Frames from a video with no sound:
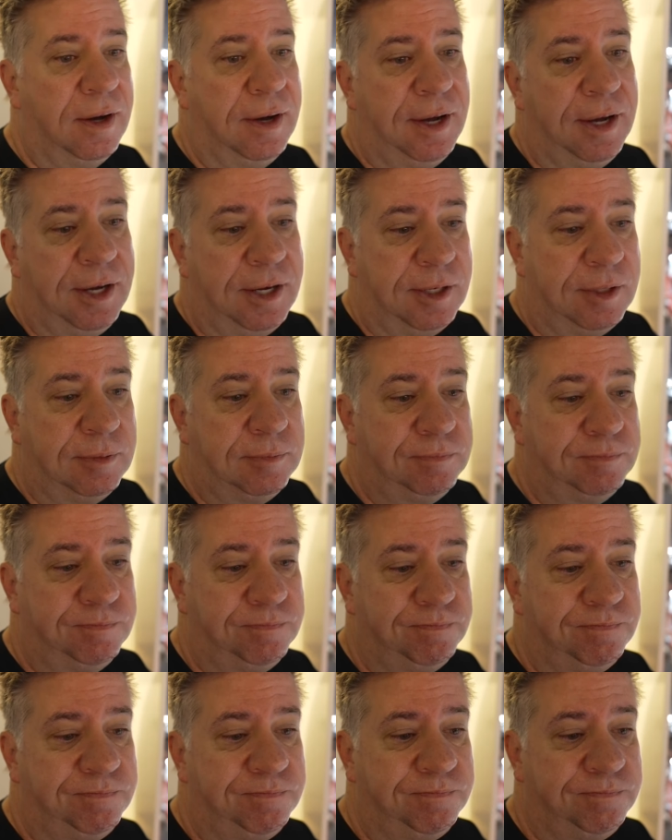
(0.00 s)
Um,
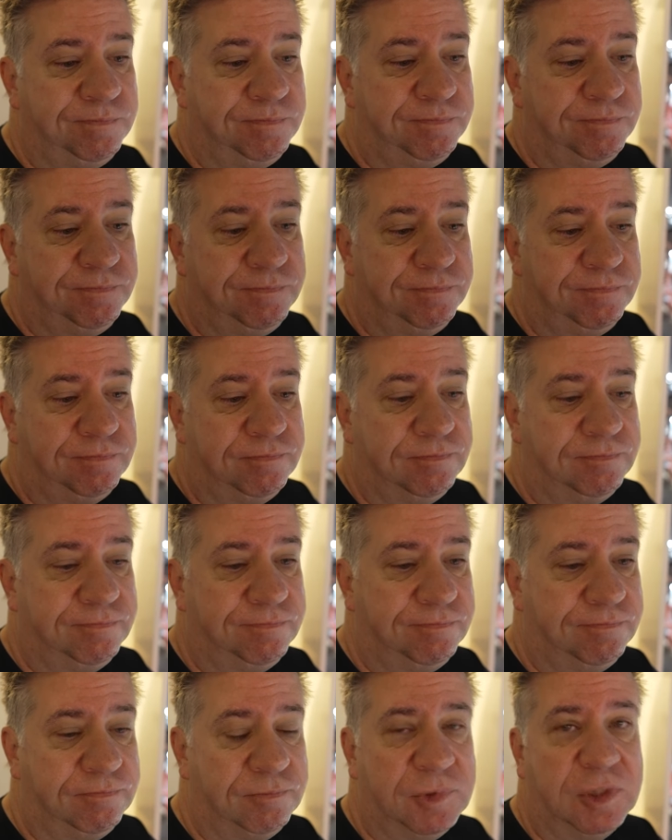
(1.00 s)

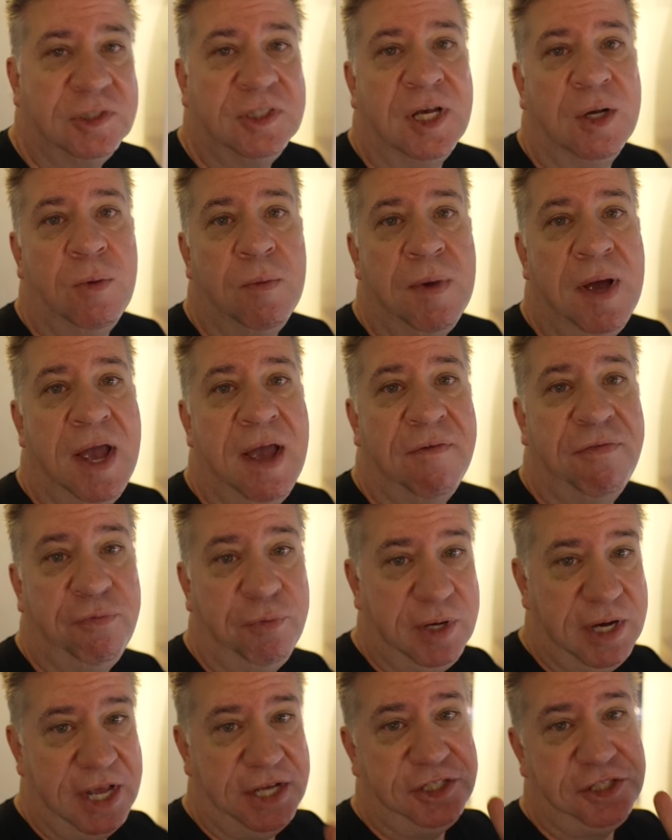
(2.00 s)
looks like we might have
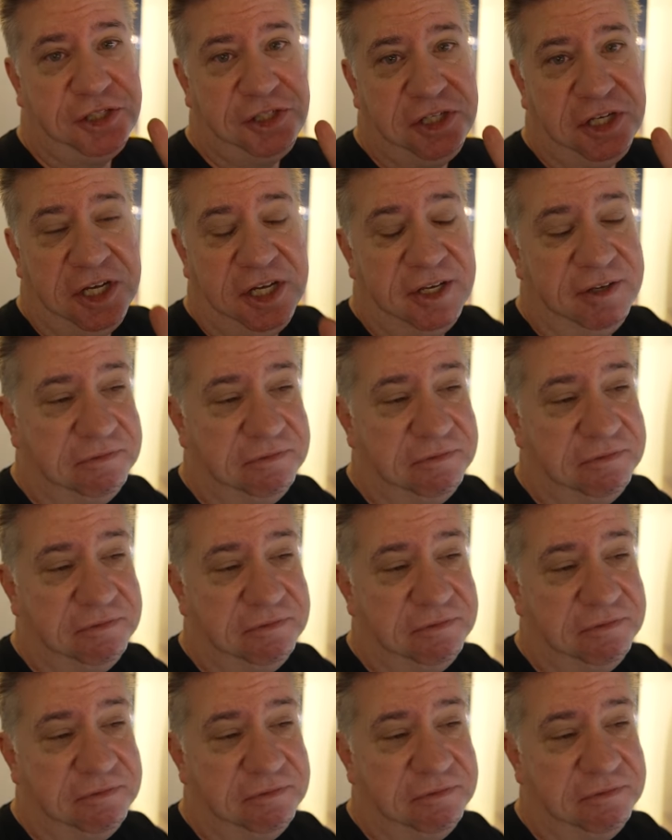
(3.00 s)
three days at sea.